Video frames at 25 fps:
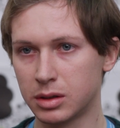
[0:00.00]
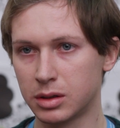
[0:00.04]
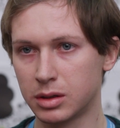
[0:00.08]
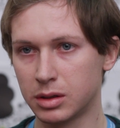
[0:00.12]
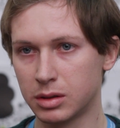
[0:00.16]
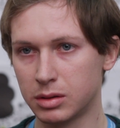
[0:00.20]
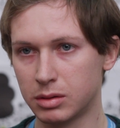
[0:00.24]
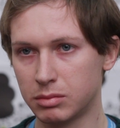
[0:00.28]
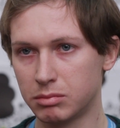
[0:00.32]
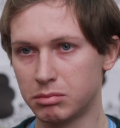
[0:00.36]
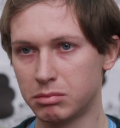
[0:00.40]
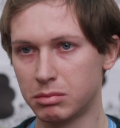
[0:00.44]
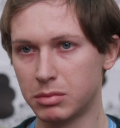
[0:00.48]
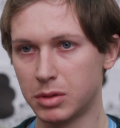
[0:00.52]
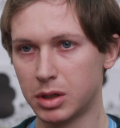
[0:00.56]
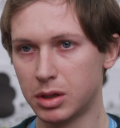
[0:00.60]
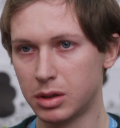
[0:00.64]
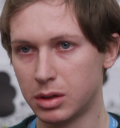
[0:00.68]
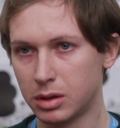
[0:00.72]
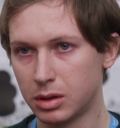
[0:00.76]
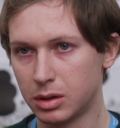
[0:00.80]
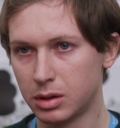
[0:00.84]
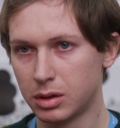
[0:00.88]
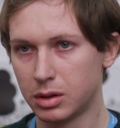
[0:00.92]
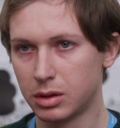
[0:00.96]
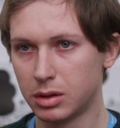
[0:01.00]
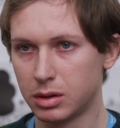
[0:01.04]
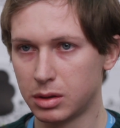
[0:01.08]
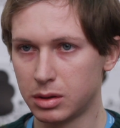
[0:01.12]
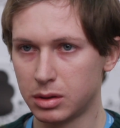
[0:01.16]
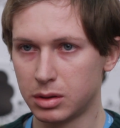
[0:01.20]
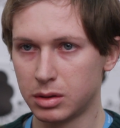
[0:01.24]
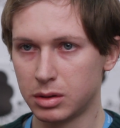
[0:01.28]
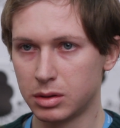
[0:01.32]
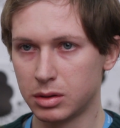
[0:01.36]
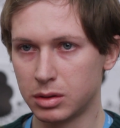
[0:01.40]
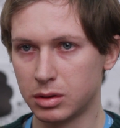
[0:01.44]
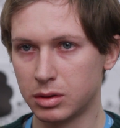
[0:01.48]

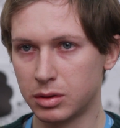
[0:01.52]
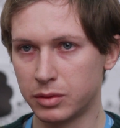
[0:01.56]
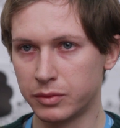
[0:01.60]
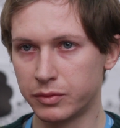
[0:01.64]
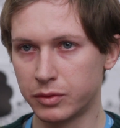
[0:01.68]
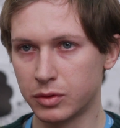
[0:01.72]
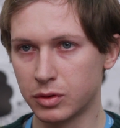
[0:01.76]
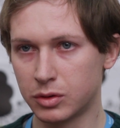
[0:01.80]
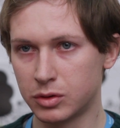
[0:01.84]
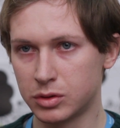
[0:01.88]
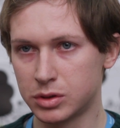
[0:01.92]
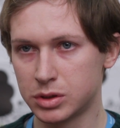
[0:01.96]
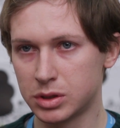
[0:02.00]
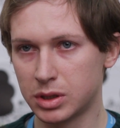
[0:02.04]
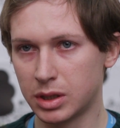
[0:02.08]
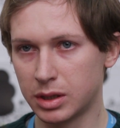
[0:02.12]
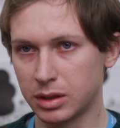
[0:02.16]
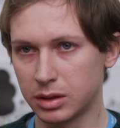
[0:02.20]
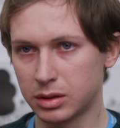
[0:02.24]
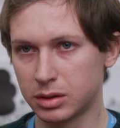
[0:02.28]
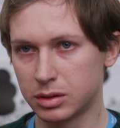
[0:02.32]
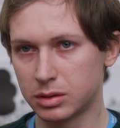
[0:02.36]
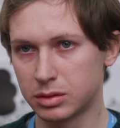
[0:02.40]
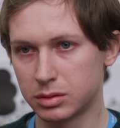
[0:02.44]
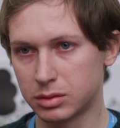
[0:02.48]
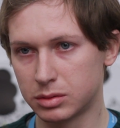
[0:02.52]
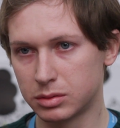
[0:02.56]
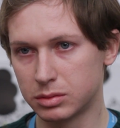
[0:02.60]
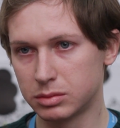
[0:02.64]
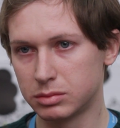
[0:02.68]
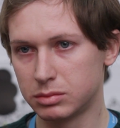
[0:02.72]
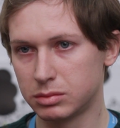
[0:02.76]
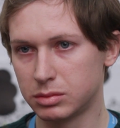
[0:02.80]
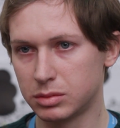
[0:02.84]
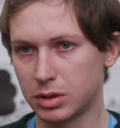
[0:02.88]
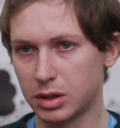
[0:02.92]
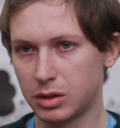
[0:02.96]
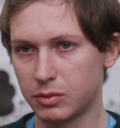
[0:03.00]
of course, like
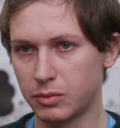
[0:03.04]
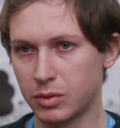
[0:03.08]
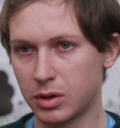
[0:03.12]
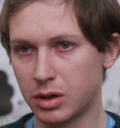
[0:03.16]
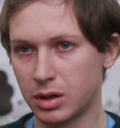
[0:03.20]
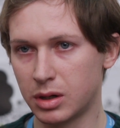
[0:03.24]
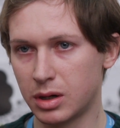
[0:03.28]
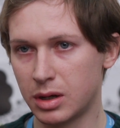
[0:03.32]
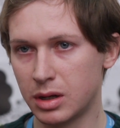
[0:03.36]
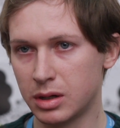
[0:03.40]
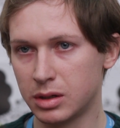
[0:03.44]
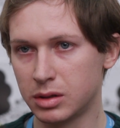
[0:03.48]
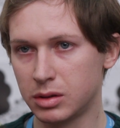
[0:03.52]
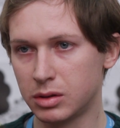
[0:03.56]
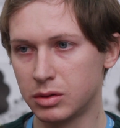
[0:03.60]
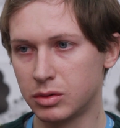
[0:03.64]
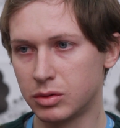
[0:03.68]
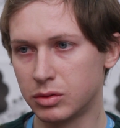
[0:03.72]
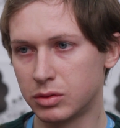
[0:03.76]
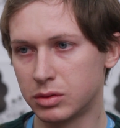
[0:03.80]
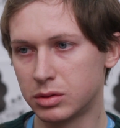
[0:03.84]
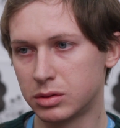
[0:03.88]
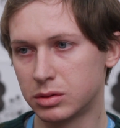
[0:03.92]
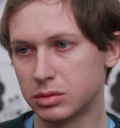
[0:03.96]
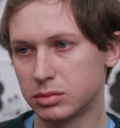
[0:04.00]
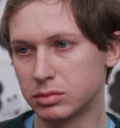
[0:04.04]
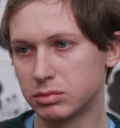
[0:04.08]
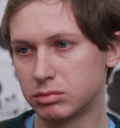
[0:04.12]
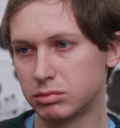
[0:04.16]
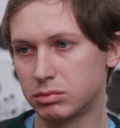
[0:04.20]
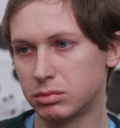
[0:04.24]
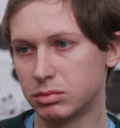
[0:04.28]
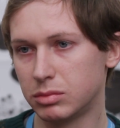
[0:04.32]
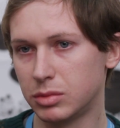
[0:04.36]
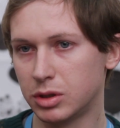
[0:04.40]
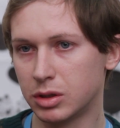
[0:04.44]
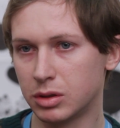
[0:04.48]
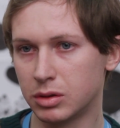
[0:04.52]
they were analog.
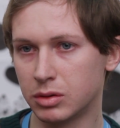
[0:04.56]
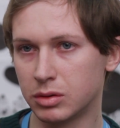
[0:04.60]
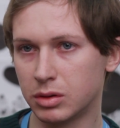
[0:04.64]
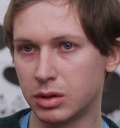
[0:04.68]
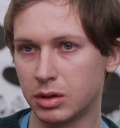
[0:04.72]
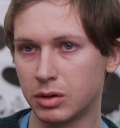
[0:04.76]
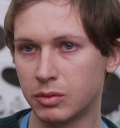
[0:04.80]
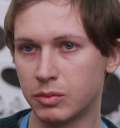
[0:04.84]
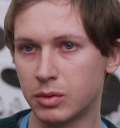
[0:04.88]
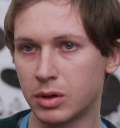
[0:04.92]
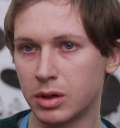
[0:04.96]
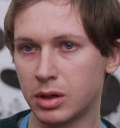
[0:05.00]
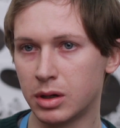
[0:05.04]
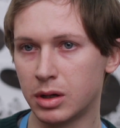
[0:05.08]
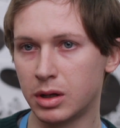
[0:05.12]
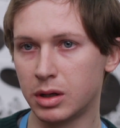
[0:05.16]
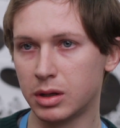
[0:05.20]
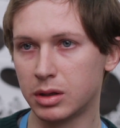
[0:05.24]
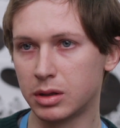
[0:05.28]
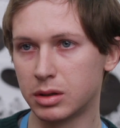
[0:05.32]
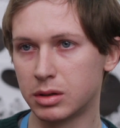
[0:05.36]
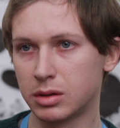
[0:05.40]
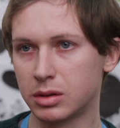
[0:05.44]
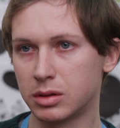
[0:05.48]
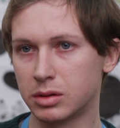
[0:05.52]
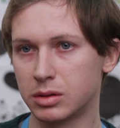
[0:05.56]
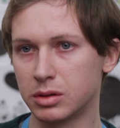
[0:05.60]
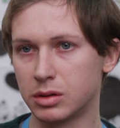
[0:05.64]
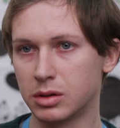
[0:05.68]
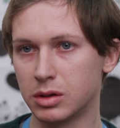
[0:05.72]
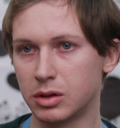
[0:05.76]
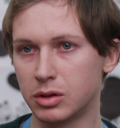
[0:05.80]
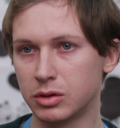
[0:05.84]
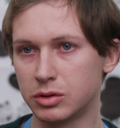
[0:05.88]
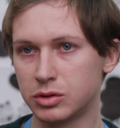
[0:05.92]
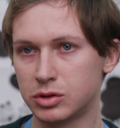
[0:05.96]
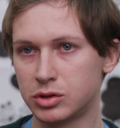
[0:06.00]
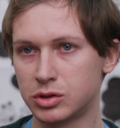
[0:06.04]
You know, they were like
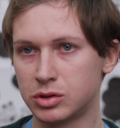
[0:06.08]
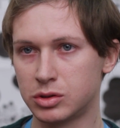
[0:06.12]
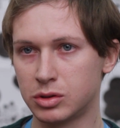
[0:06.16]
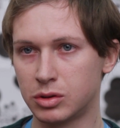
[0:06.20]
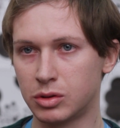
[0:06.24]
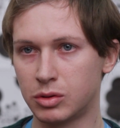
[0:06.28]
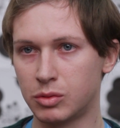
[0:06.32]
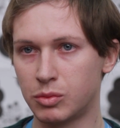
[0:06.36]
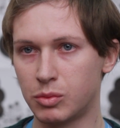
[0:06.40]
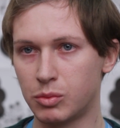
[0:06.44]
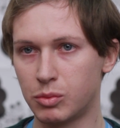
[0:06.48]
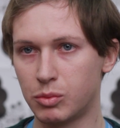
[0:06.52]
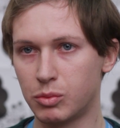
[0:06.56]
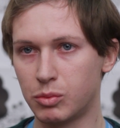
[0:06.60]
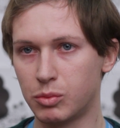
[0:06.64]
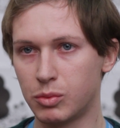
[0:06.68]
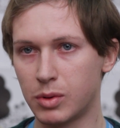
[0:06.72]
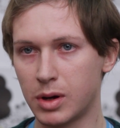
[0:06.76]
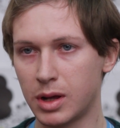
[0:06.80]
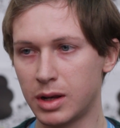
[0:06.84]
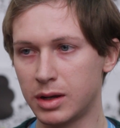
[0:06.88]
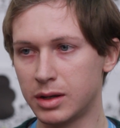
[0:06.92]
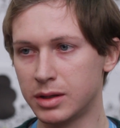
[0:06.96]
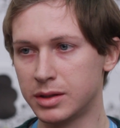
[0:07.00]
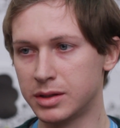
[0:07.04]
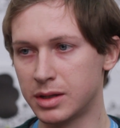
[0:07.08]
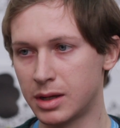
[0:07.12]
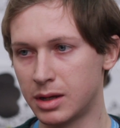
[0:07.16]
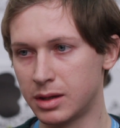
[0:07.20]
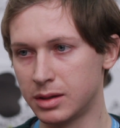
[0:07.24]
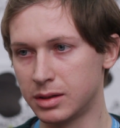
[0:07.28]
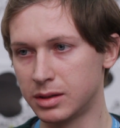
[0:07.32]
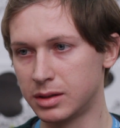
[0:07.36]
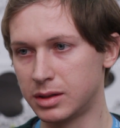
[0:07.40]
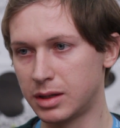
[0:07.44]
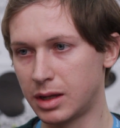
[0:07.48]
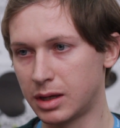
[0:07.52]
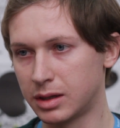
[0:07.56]
not so well
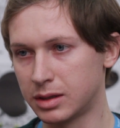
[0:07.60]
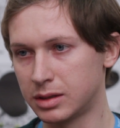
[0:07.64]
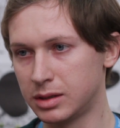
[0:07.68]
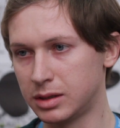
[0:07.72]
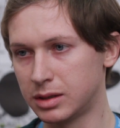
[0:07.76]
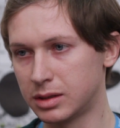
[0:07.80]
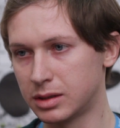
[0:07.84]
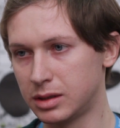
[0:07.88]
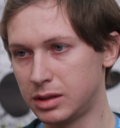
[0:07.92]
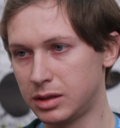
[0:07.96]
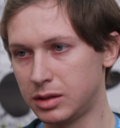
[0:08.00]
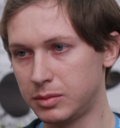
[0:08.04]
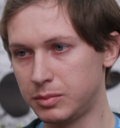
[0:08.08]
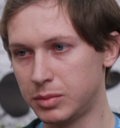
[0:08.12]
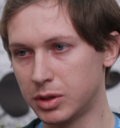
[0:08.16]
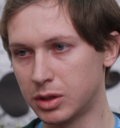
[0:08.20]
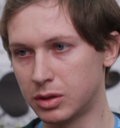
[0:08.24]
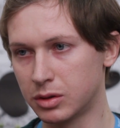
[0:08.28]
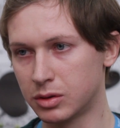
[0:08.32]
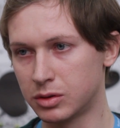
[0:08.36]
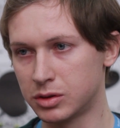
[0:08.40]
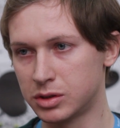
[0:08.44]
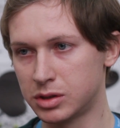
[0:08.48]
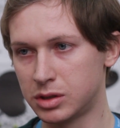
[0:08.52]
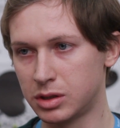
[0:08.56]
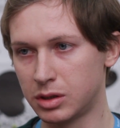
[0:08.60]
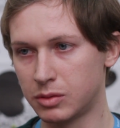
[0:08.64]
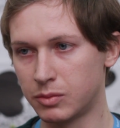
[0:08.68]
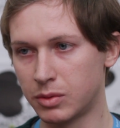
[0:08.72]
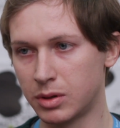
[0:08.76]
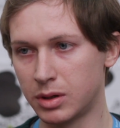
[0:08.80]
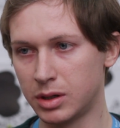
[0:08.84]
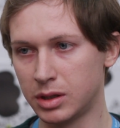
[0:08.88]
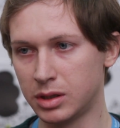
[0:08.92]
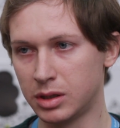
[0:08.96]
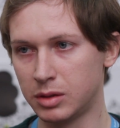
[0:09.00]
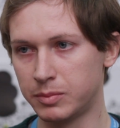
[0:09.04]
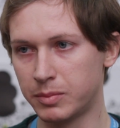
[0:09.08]
done technically because they
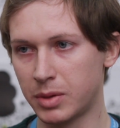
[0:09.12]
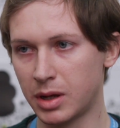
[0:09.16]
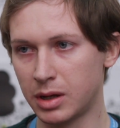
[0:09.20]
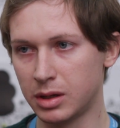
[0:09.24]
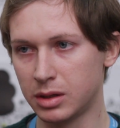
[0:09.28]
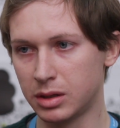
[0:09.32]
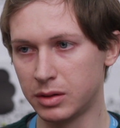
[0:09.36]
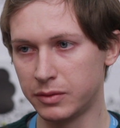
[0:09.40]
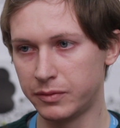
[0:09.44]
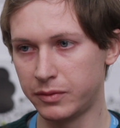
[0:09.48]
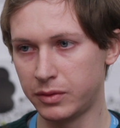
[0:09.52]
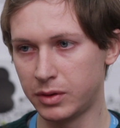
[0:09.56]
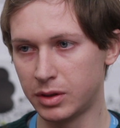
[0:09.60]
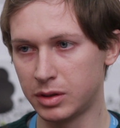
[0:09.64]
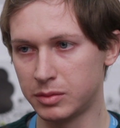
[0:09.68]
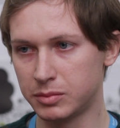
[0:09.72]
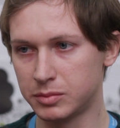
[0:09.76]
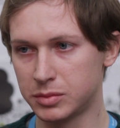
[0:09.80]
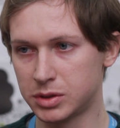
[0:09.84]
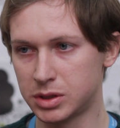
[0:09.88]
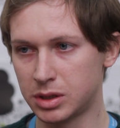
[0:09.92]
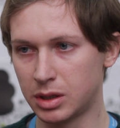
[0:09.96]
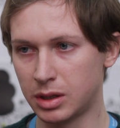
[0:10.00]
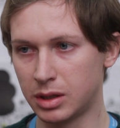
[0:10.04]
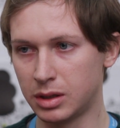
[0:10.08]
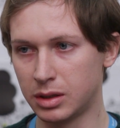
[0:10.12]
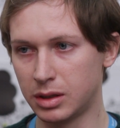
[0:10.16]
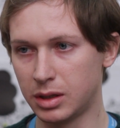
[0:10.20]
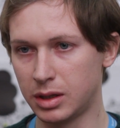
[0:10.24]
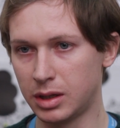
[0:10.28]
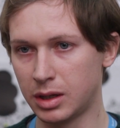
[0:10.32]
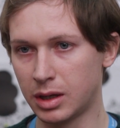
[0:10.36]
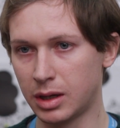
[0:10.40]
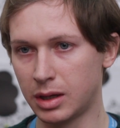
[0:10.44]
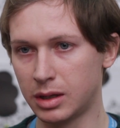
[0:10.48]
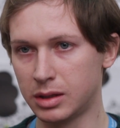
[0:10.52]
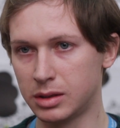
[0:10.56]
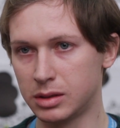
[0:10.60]
were independent films and they
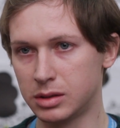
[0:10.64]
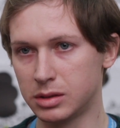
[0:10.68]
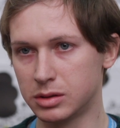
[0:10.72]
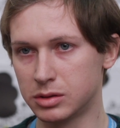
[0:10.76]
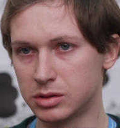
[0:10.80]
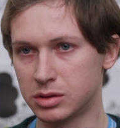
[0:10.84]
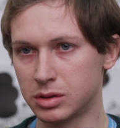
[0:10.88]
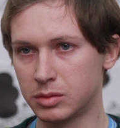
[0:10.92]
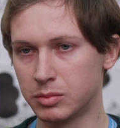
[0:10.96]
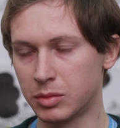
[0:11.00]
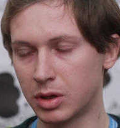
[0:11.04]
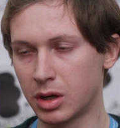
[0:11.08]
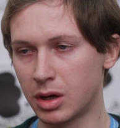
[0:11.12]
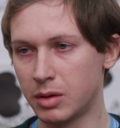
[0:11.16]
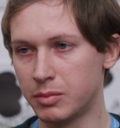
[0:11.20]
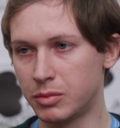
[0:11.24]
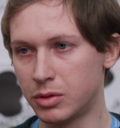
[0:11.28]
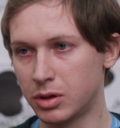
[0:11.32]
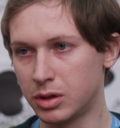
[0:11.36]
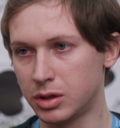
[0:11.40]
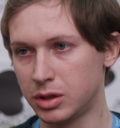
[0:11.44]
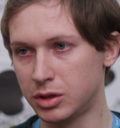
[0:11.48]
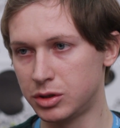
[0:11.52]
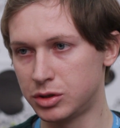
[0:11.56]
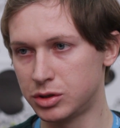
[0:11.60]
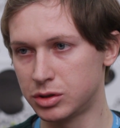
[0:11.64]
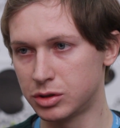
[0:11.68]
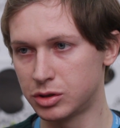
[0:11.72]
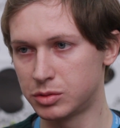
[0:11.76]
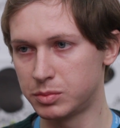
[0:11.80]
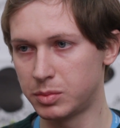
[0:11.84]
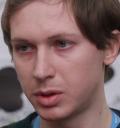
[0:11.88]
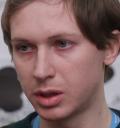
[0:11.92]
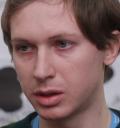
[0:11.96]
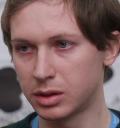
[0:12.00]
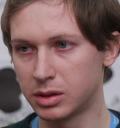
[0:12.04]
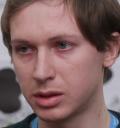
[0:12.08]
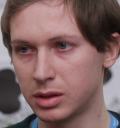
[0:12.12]
had some camera issues
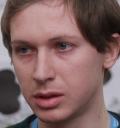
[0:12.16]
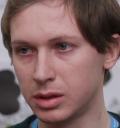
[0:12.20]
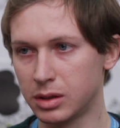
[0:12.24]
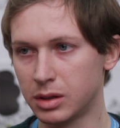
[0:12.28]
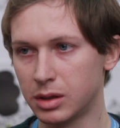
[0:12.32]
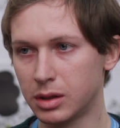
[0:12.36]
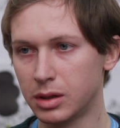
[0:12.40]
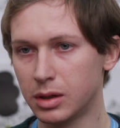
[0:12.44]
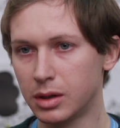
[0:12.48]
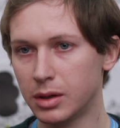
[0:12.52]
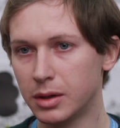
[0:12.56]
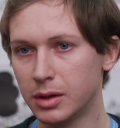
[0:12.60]
back then.